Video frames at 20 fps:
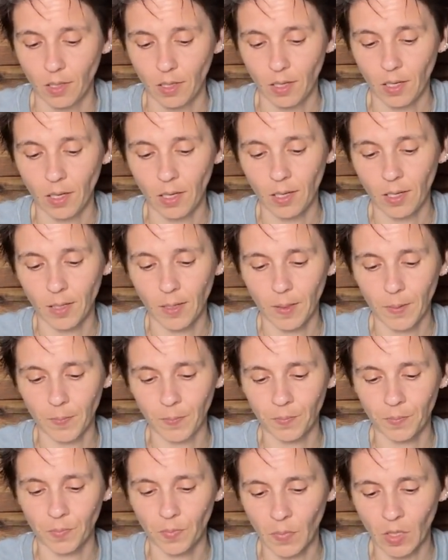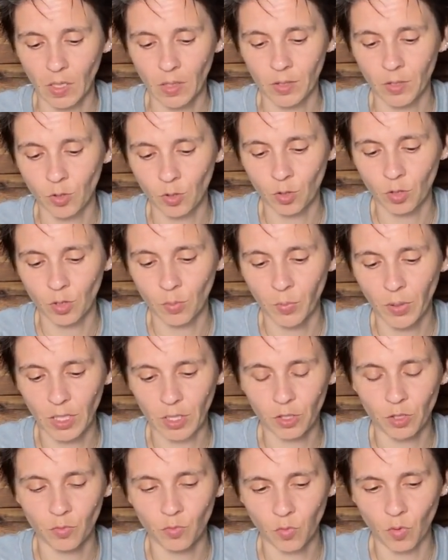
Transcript: Um, let's do the Page of